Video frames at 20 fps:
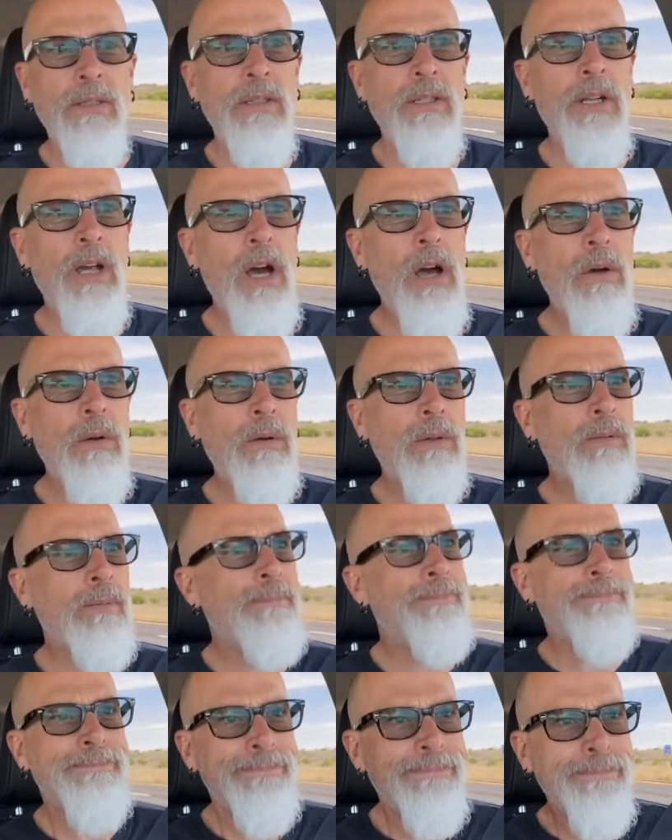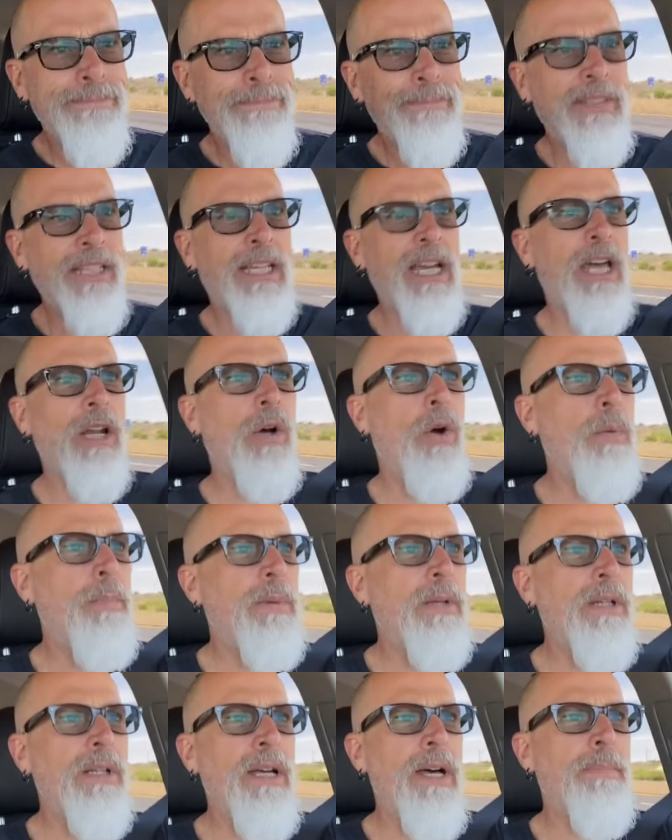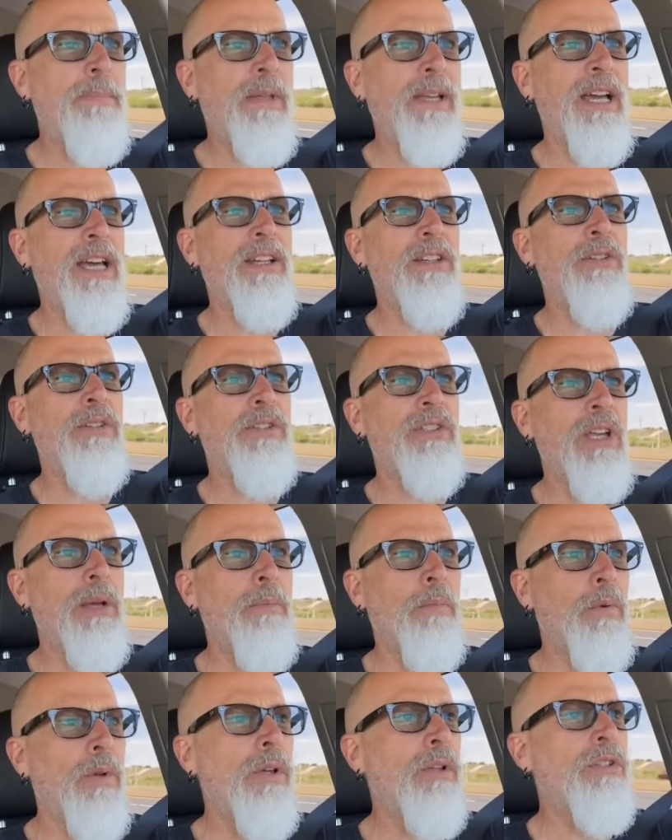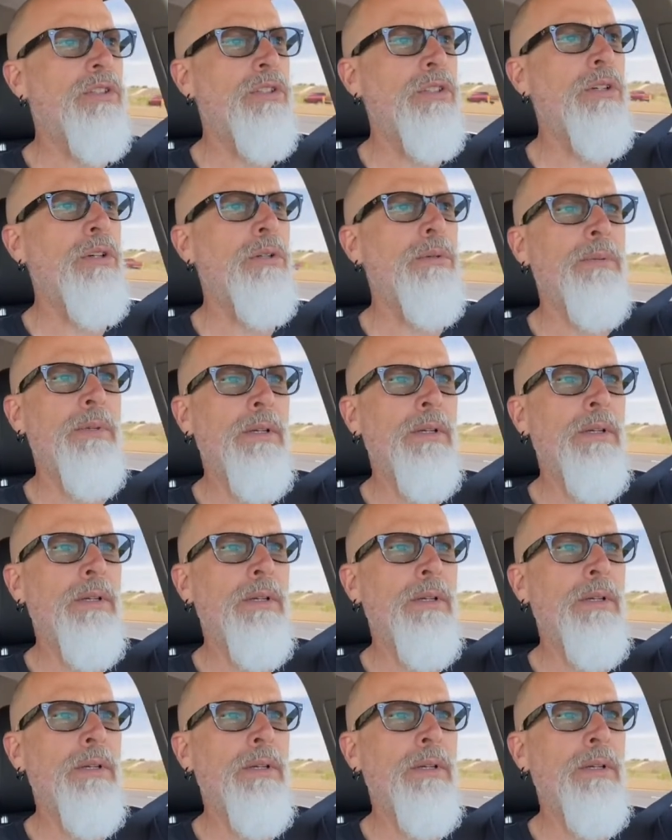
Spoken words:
You know? They got to open it up. They got to do something real soon.